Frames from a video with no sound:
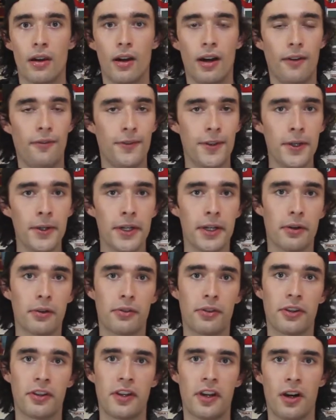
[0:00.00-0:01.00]
A few
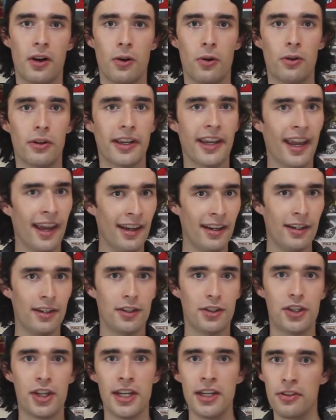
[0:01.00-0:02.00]
years ago, Canada
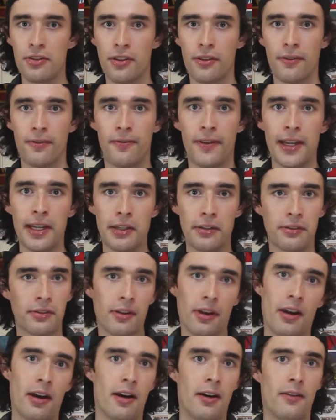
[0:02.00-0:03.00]
changed the
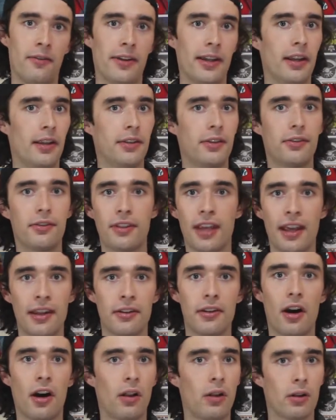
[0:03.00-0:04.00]
face of its
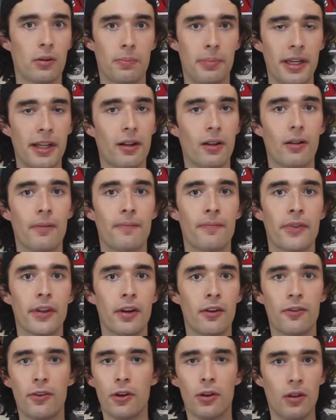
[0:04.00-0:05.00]
$10 bill.
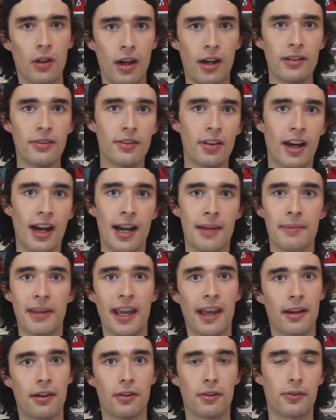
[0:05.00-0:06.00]
For a long time,
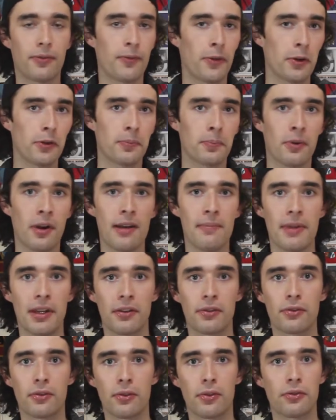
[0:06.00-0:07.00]
Canada's first Prime
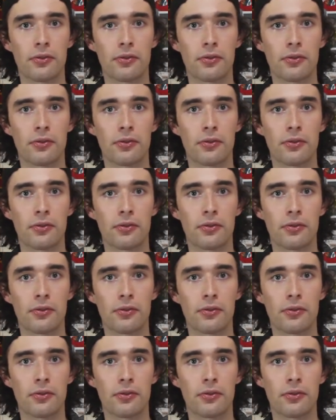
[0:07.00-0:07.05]
Minister,